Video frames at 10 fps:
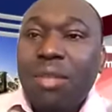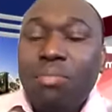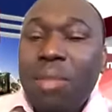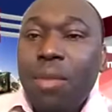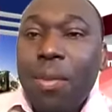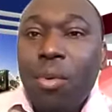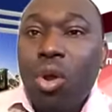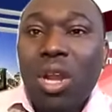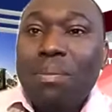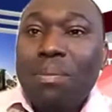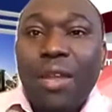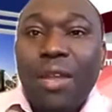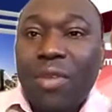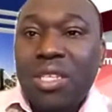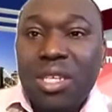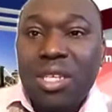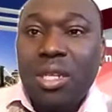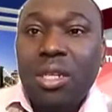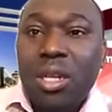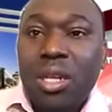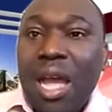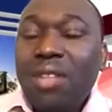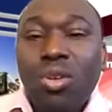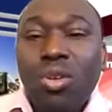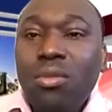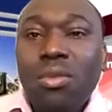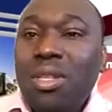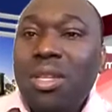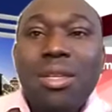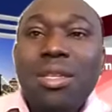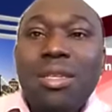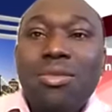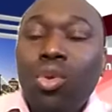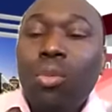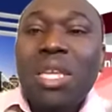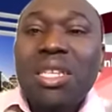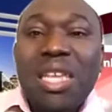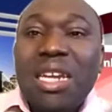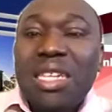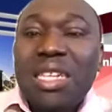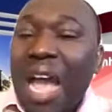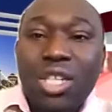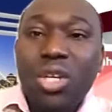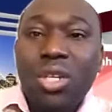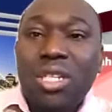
many people call it manifestation. To me, it's a reaction.